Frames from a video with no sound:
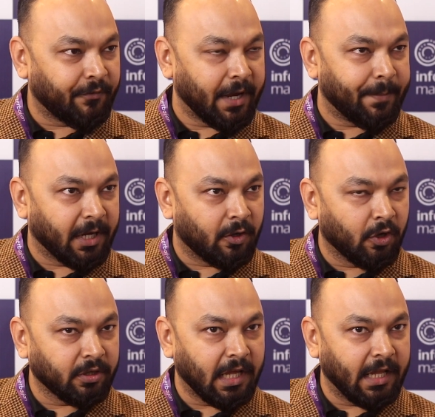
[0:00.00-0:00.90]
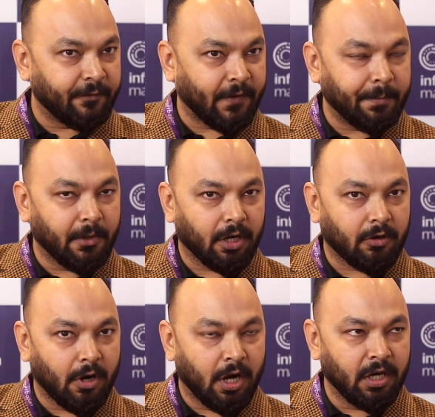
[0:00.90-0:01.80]
very big growth, and if I'm not
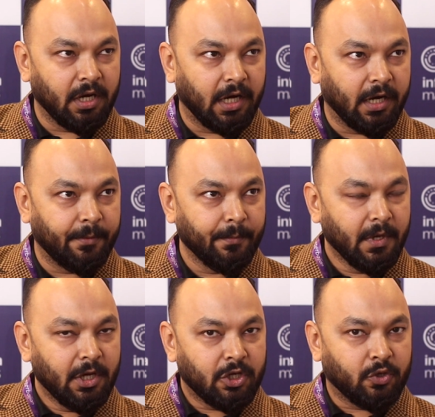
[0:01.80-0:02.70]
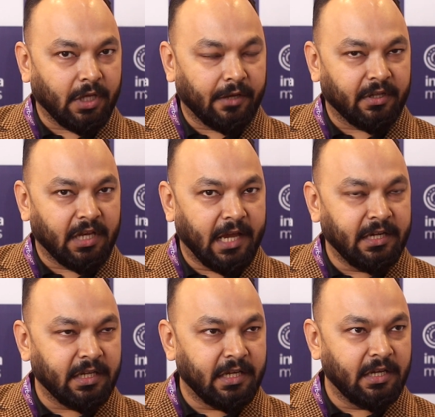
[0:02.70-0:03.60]
wrong, uh,
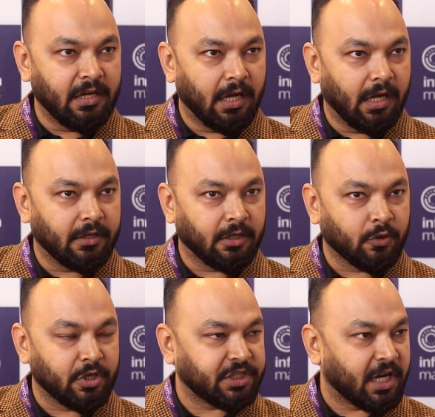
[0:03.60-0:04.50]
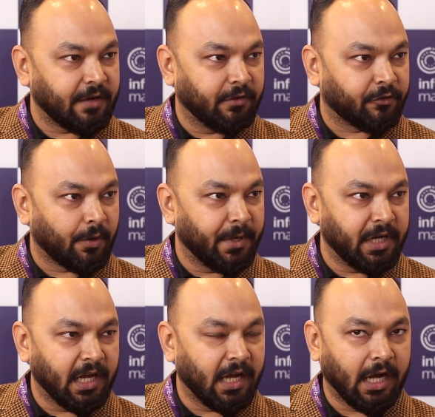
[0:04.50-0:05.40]
2019, uh, the tourist arrivals from
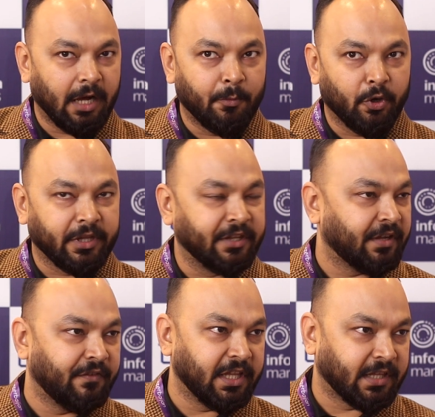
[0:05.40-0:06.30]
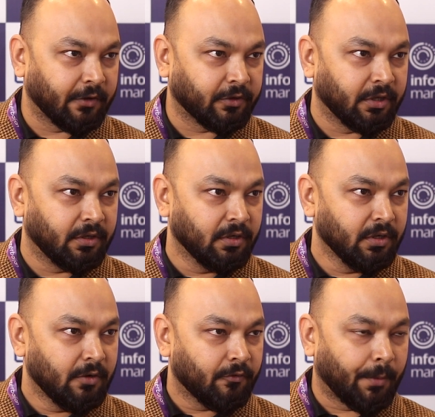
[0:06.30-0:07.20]
India are more than 70,000
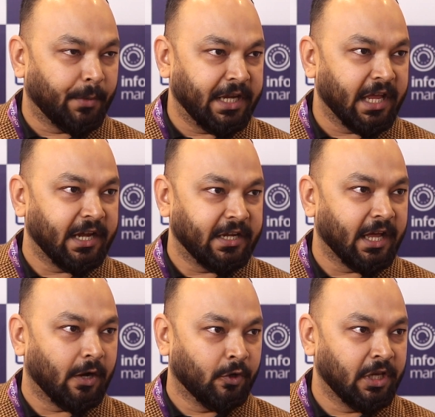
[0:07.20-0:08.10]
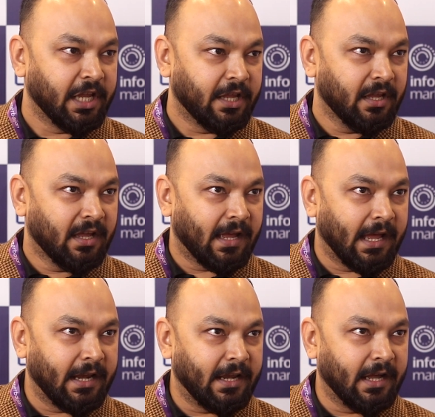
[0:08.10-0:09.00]
from India, India only.
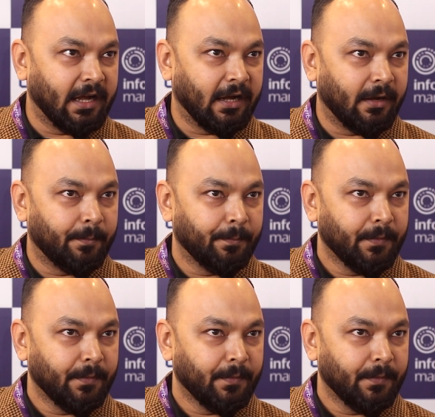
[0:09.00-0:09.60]
And uh,